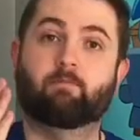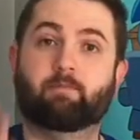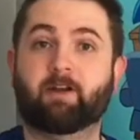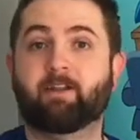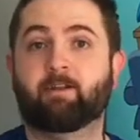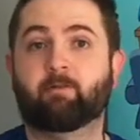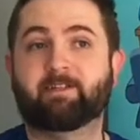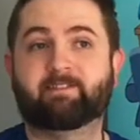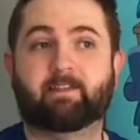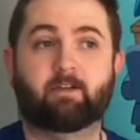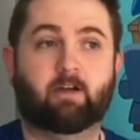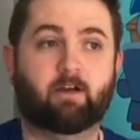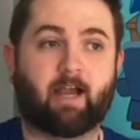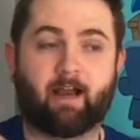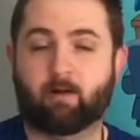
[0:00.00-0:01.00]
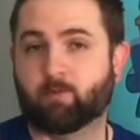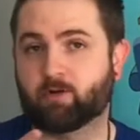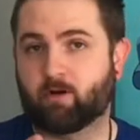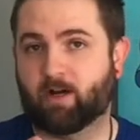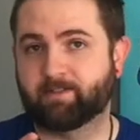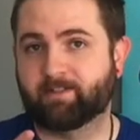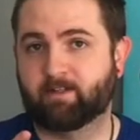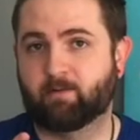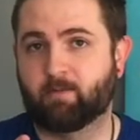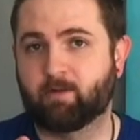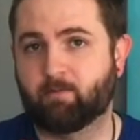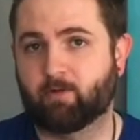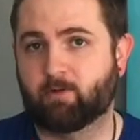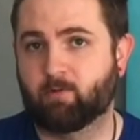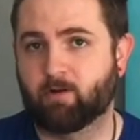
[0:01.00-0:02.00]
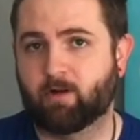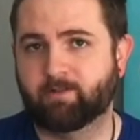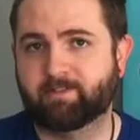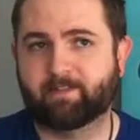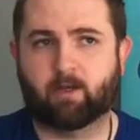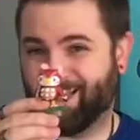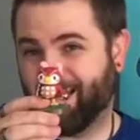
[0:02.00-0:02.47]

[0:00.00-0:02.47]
But anyways, their Animal Crossing amiibo were on sale.